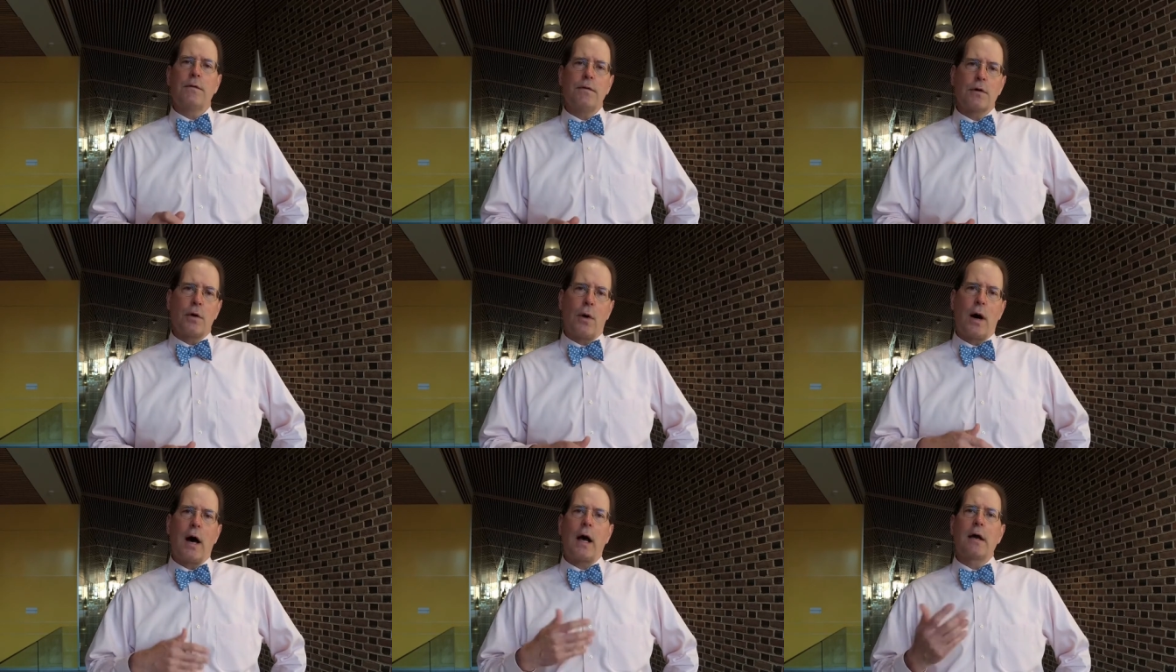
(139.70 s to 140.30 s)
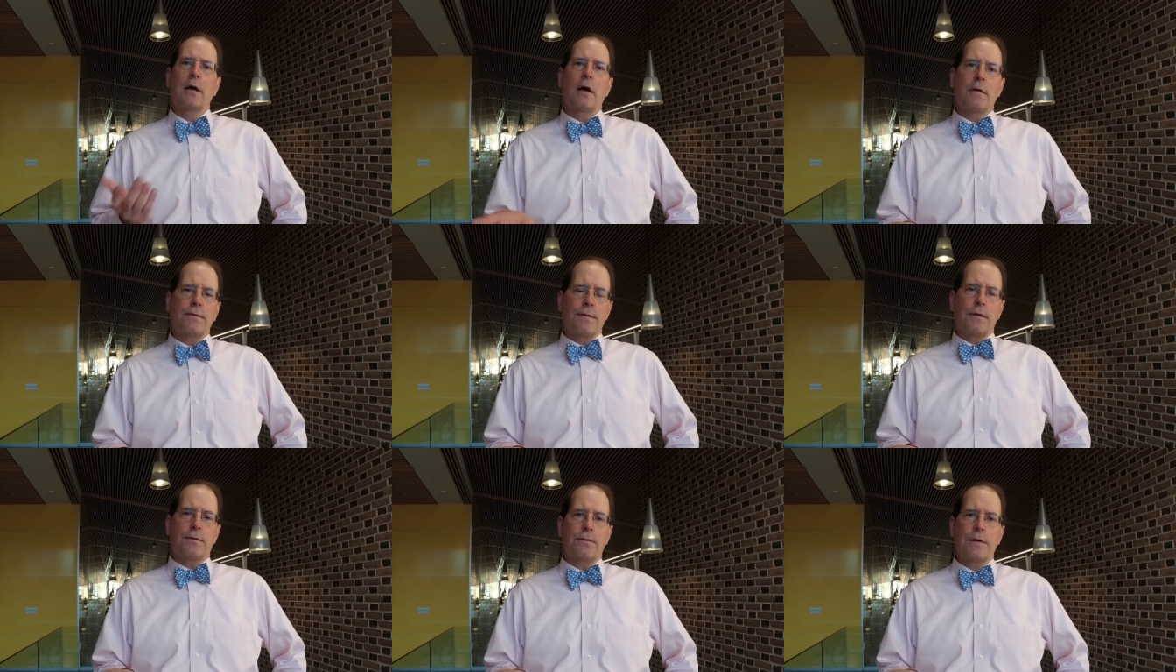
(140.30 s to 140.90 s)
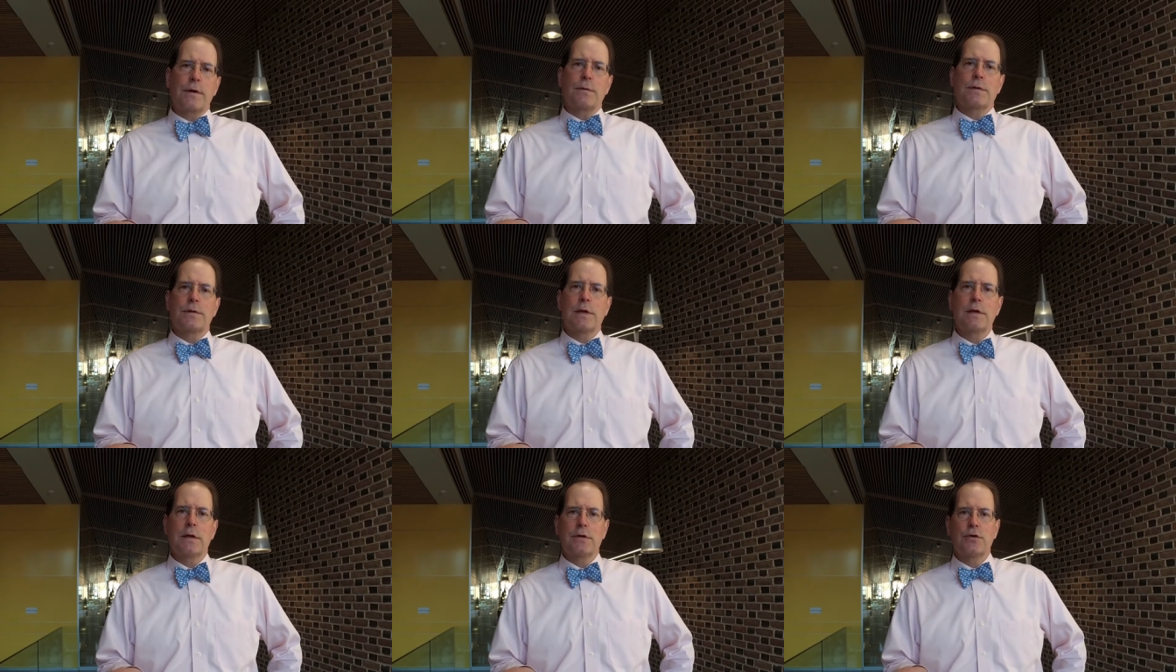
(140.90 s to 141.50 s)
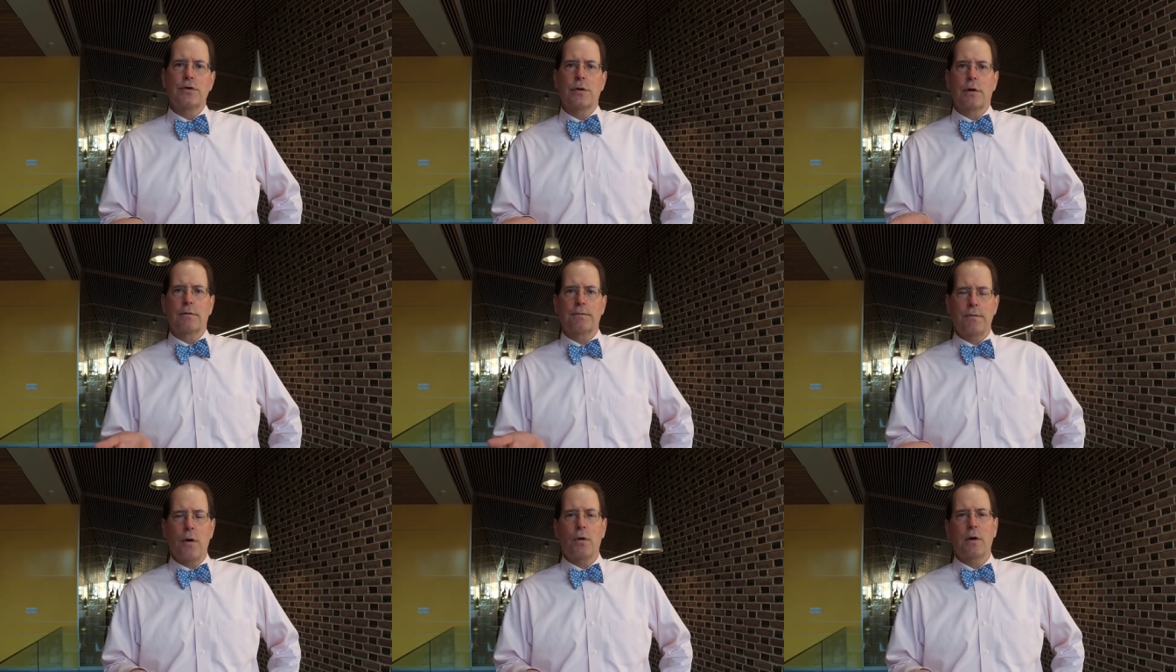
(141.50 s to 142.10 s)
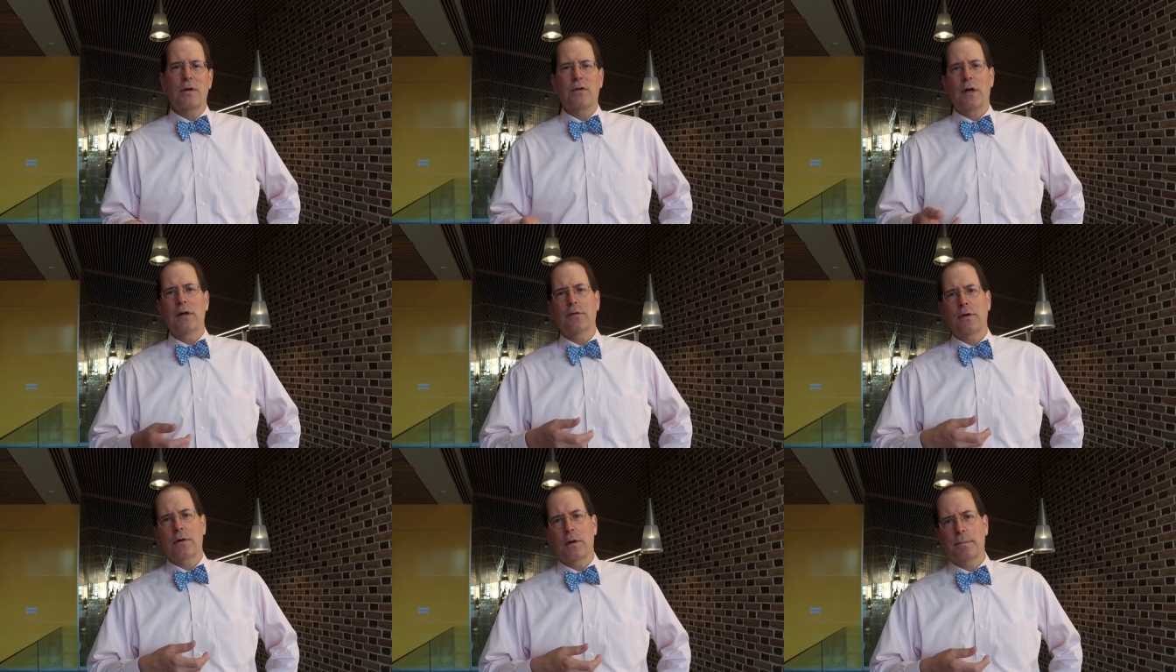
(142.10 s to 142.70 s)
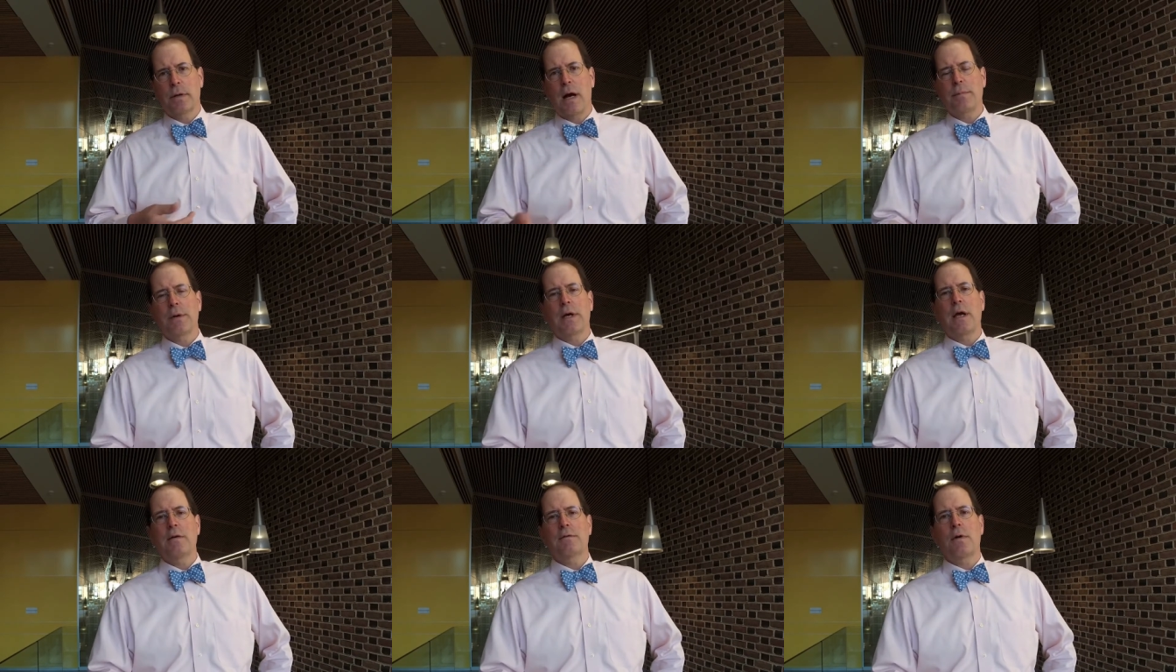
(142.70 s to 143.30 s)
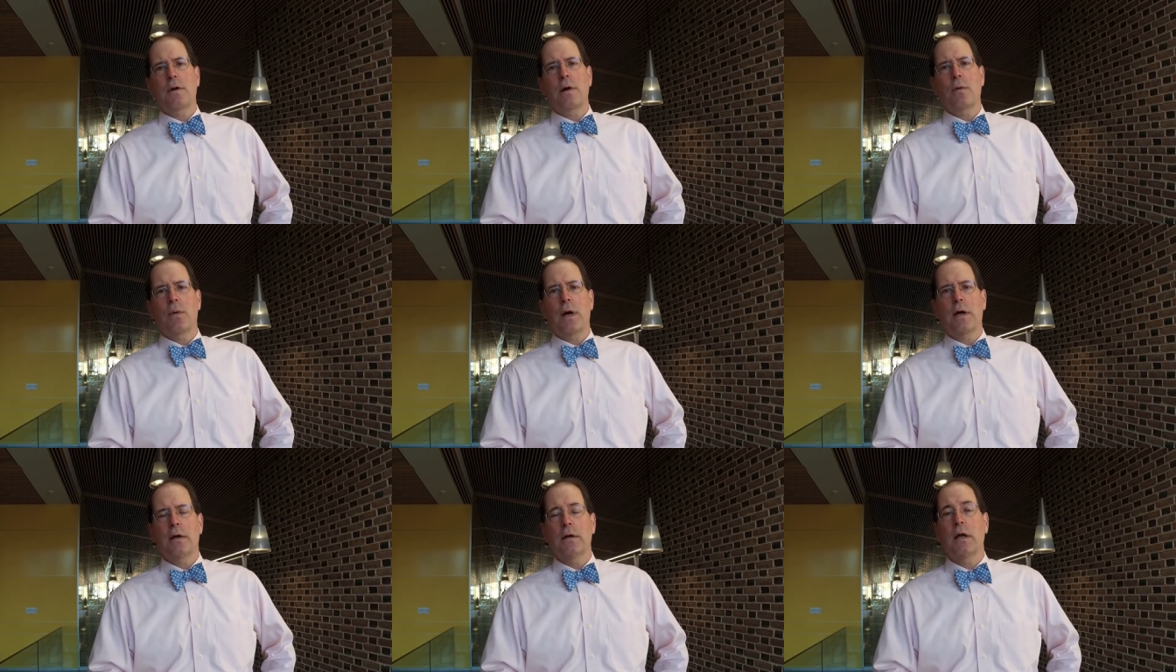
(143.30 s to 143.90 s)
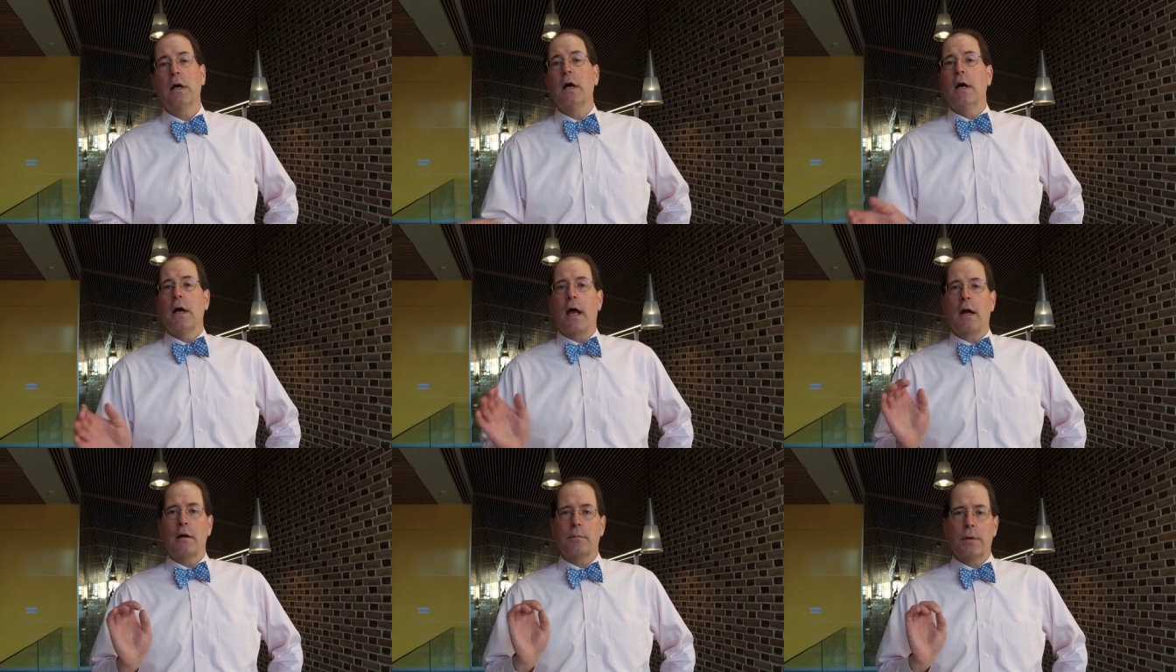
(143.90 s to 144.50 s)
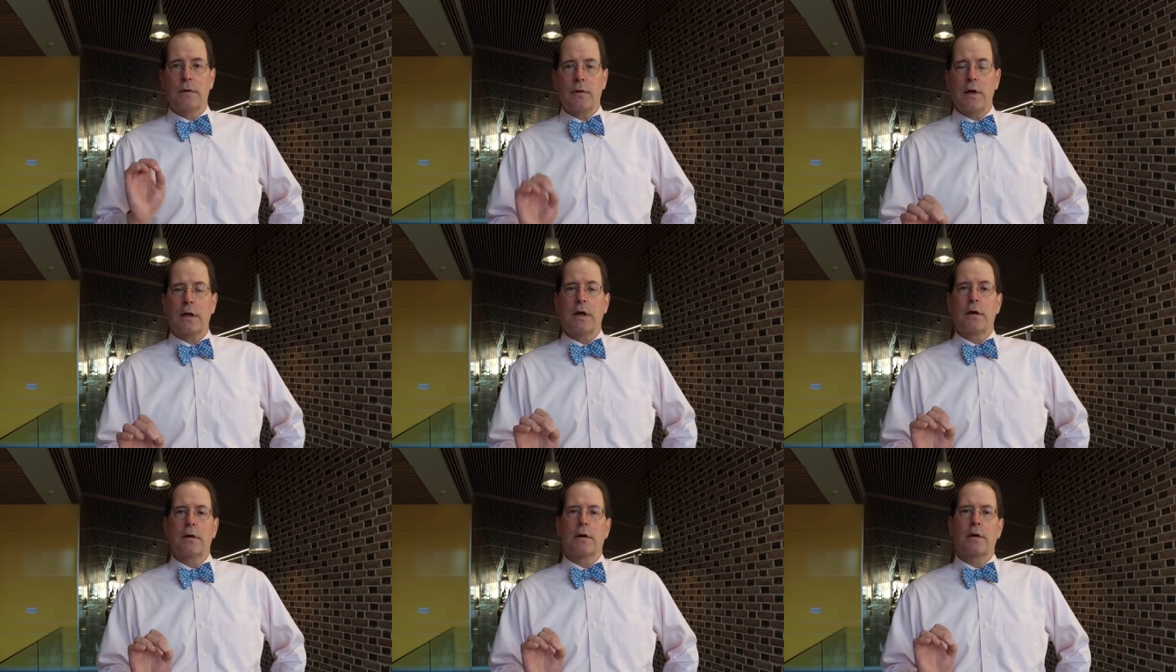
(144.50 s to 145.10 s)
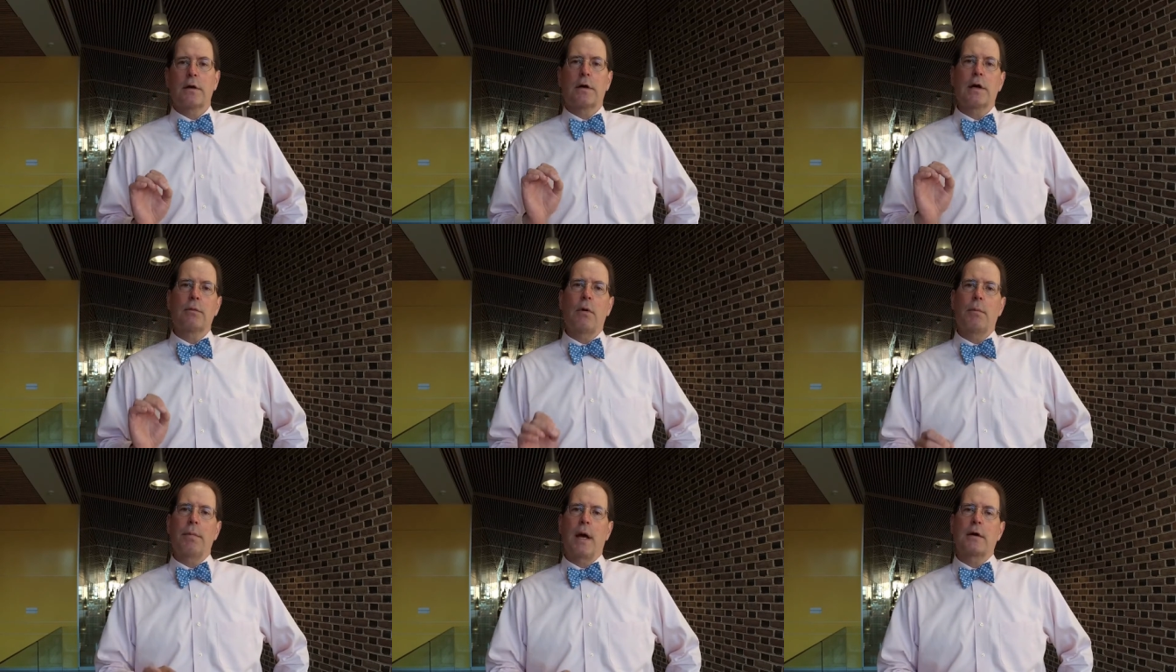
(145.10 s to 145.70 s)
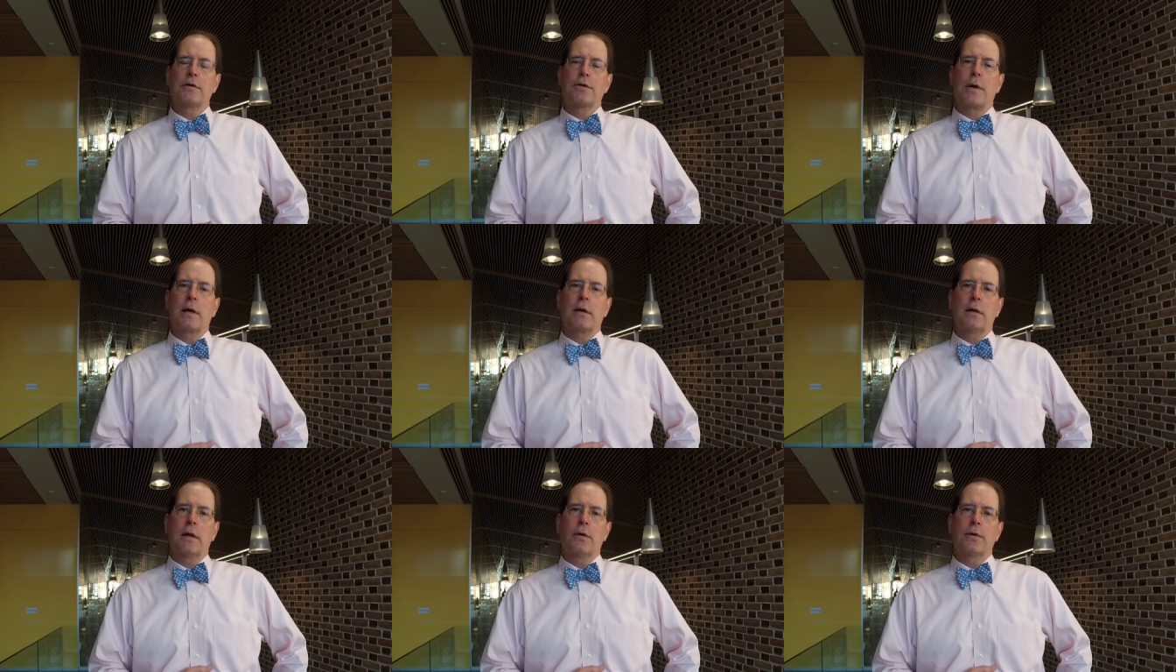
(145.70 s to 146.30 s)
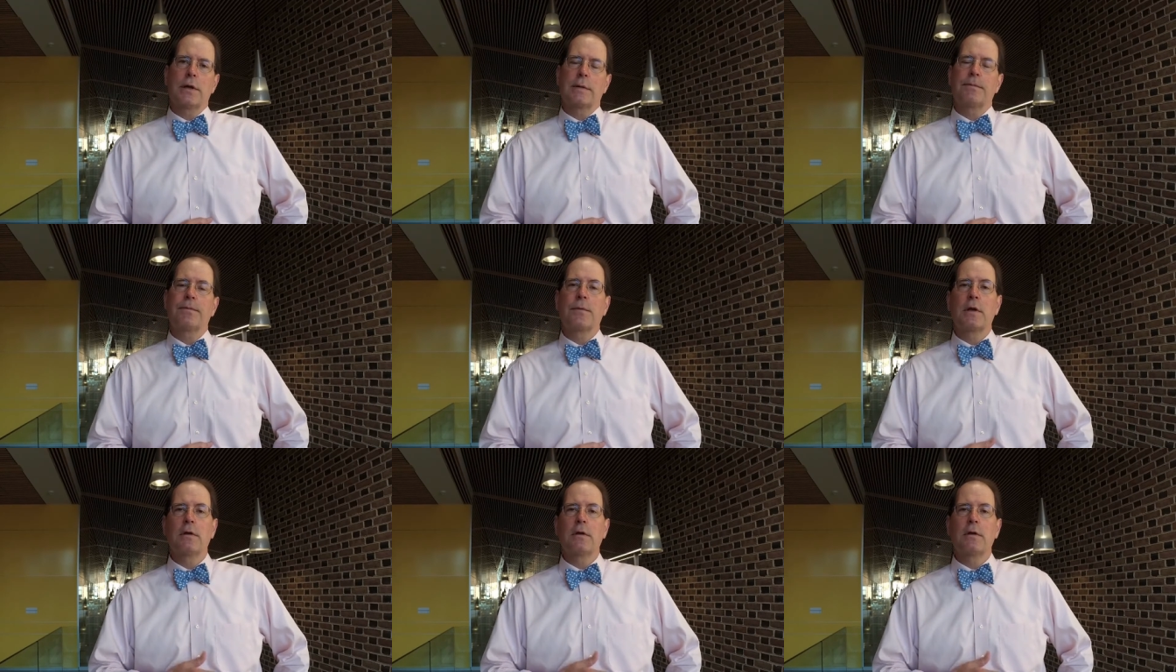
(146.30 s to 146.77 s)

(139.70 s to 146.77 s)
If you go high enough in frequency that you can focus, it isn't going to propagate very well, and in particular, it won't penetrate clothing.